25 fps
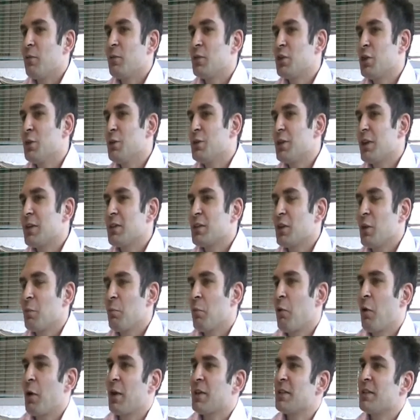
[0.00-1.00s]
Tuesday's our
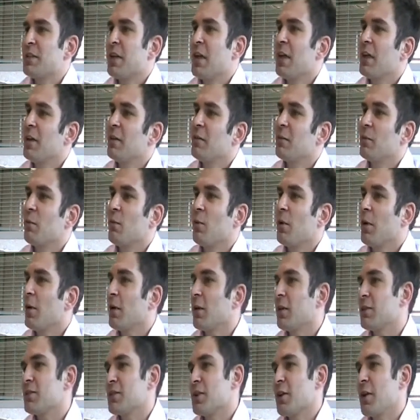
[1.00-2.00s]
press day,
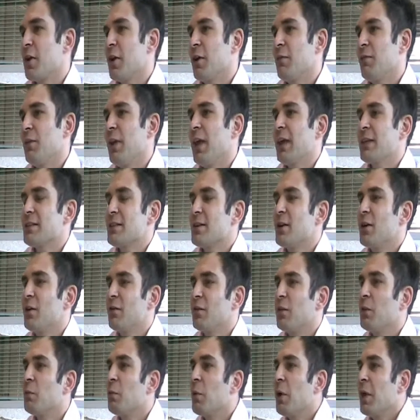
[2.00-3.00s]
so kind of latter
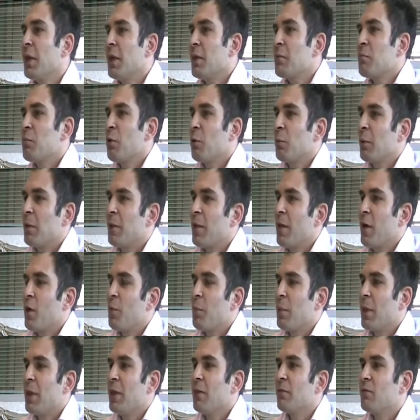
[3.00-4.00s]
half of the week probably they'll
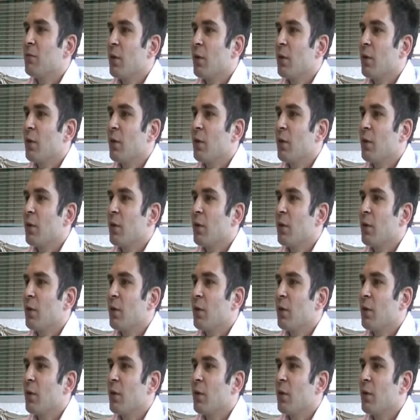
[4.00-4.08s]
be